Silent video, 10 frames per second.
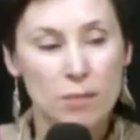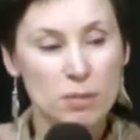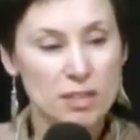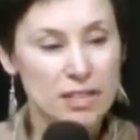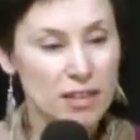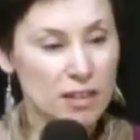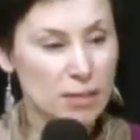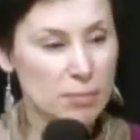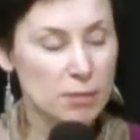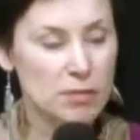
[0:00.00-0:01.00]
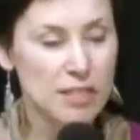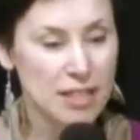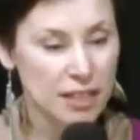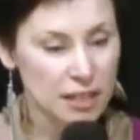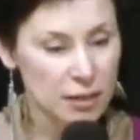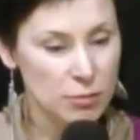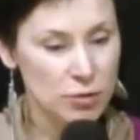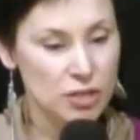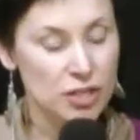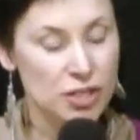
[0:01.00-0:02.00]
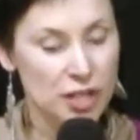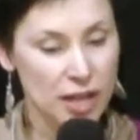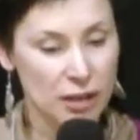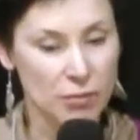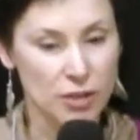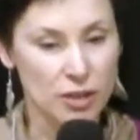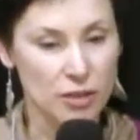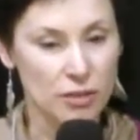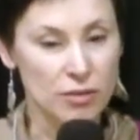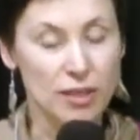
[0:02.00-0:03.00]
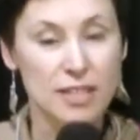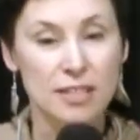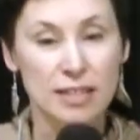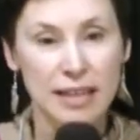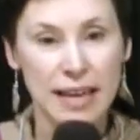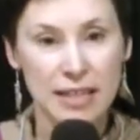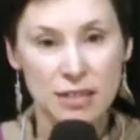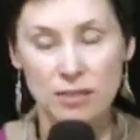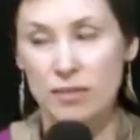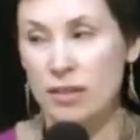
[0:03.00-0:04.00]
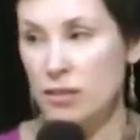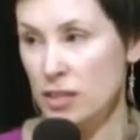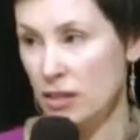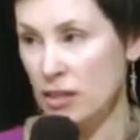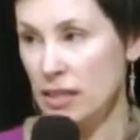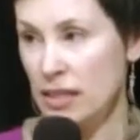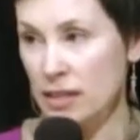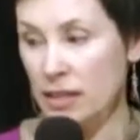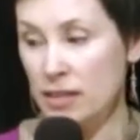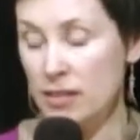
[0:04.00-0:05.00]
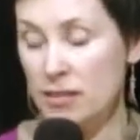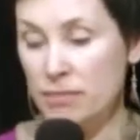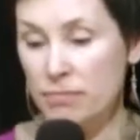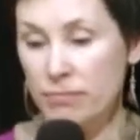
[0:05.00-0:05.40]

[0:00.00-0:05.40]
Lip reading: But the time I particularly want to share with you is at the end of those 9 years.